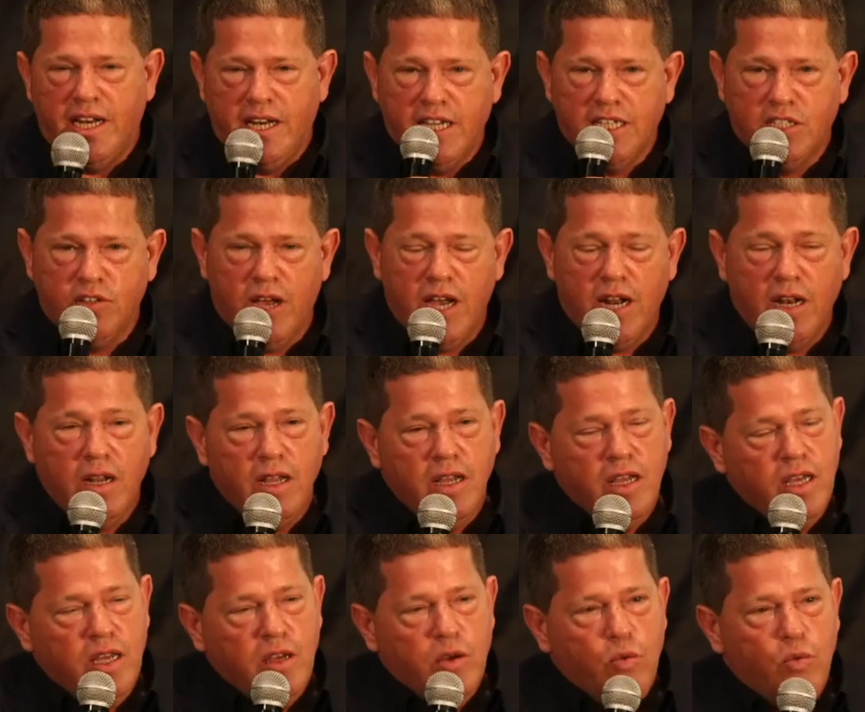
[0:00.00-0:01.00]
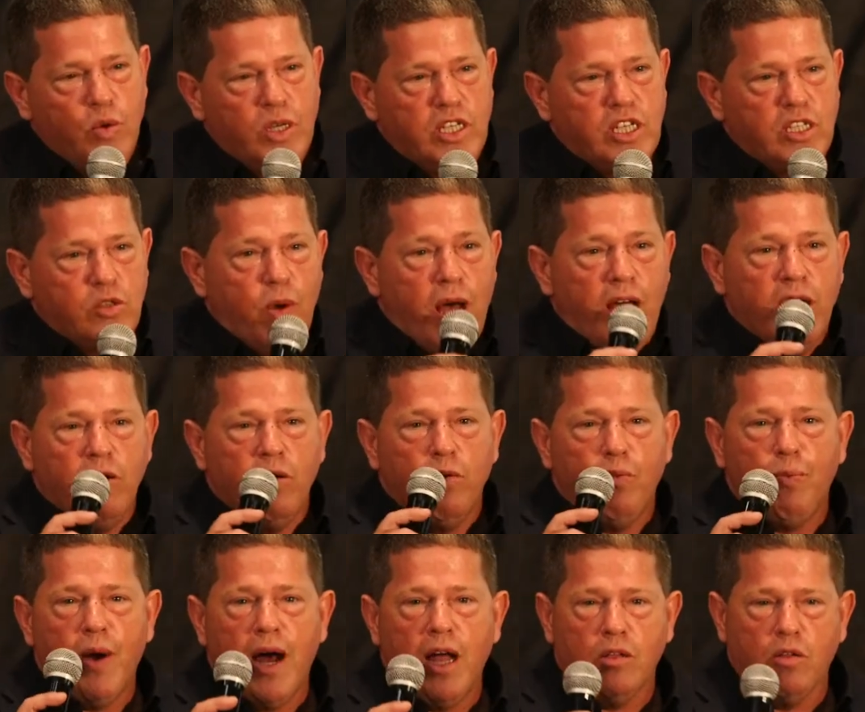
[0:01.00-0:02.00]
in Israel, which is
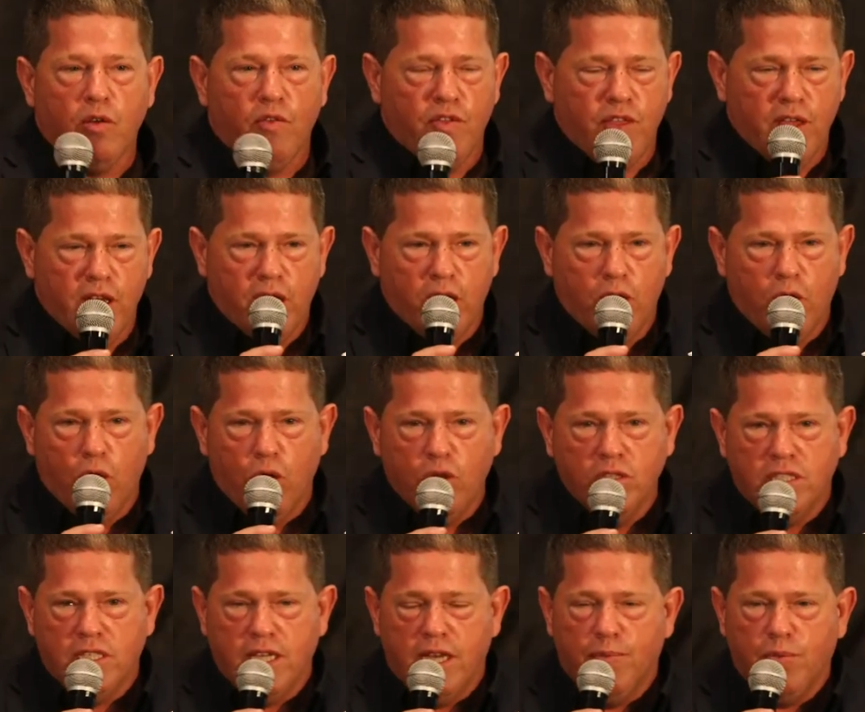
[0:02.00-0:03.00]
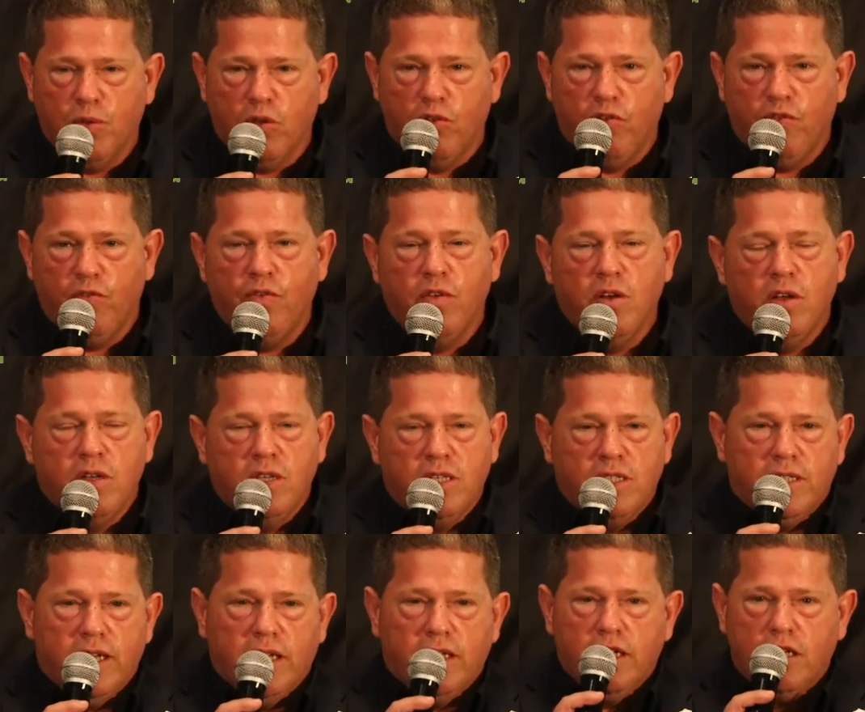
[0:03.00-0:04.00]
one part of the concept of
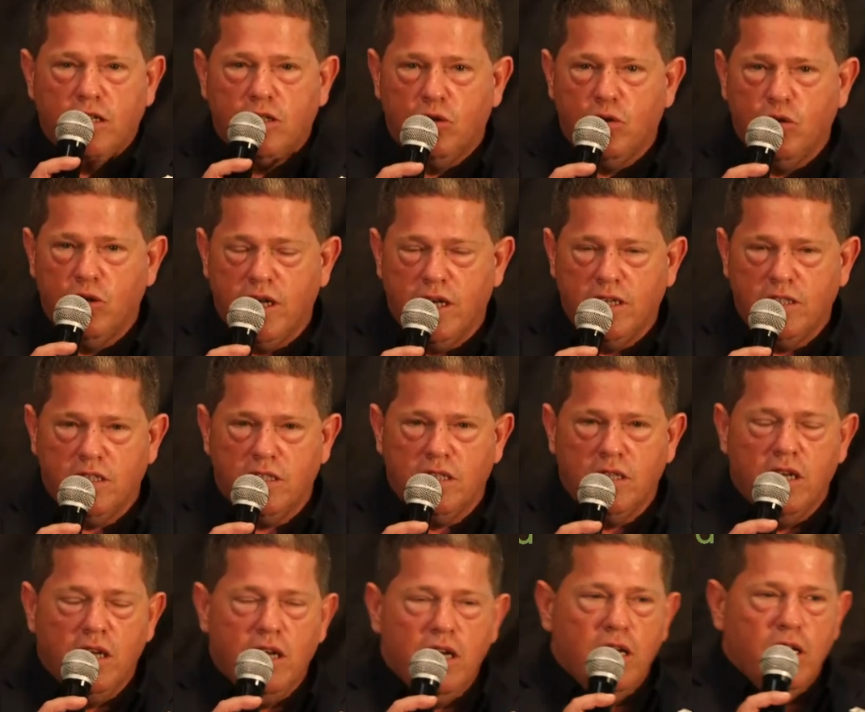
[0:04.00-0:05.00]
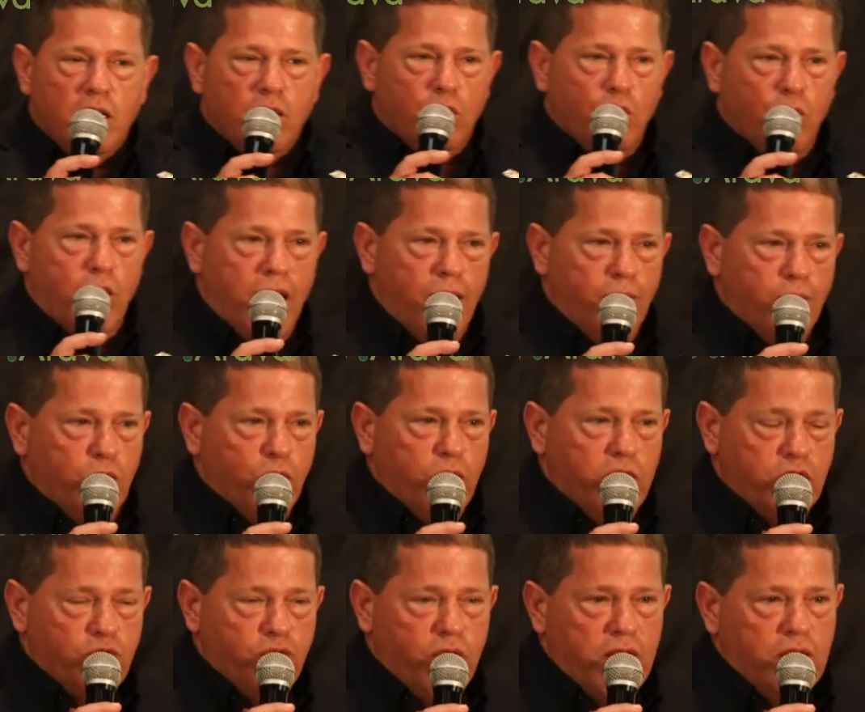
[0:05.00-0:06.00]
sending students to come to
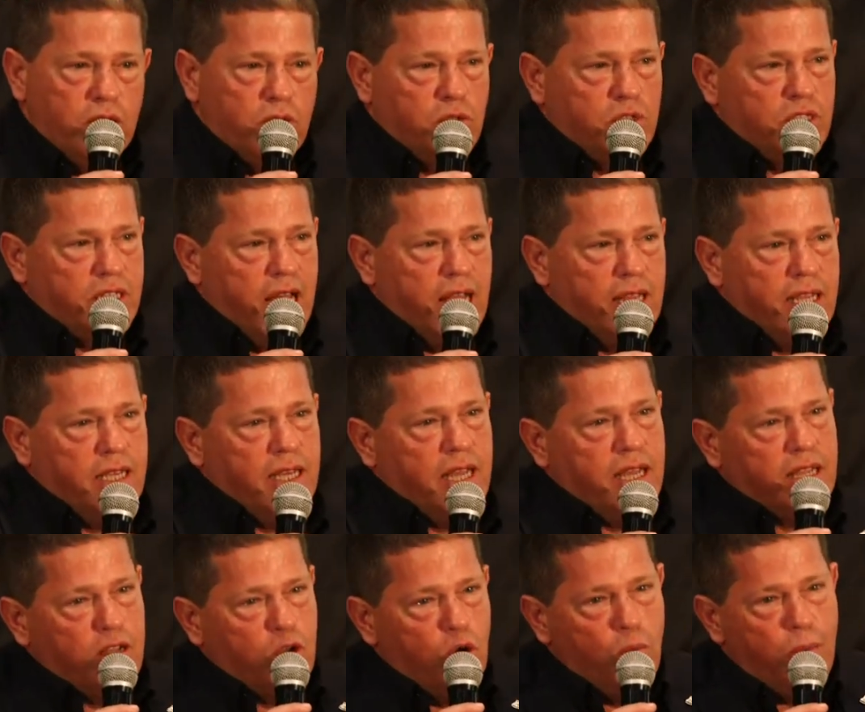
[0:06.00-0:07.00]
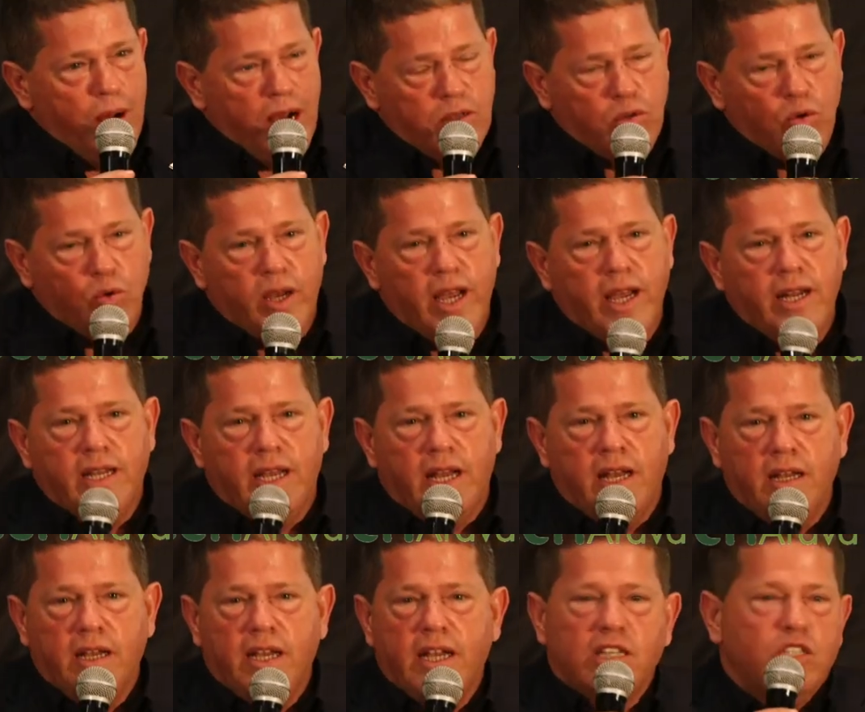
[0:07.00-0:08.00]
Israel to study and go back to
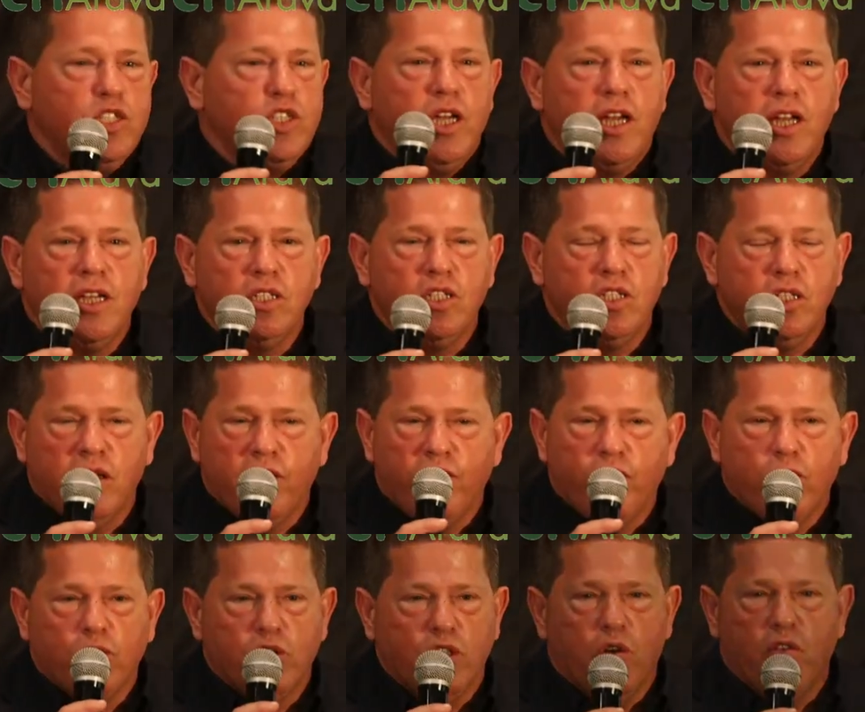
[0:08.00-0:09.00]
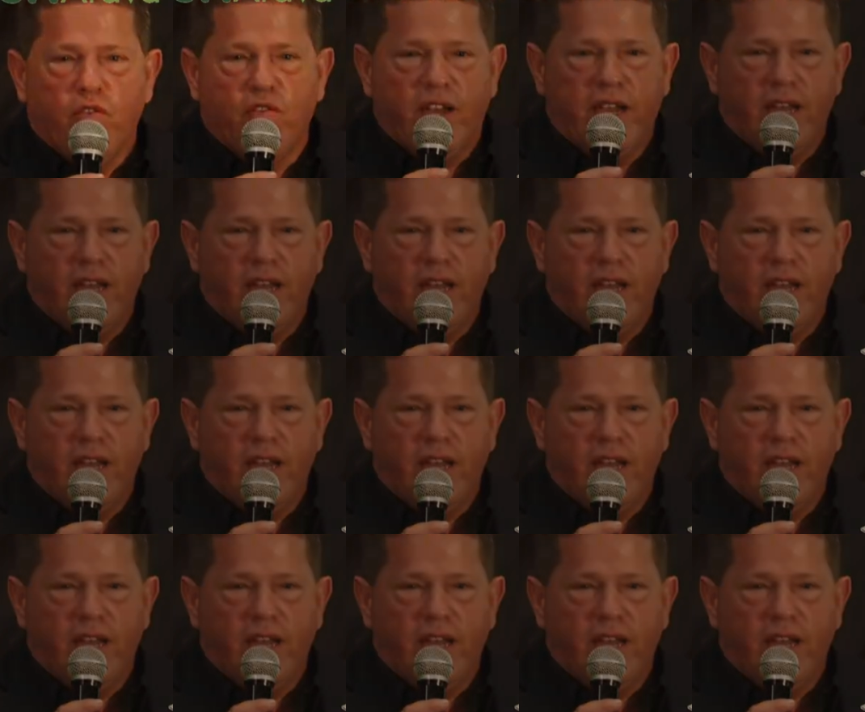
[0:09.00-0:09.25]
Kenya and change the future of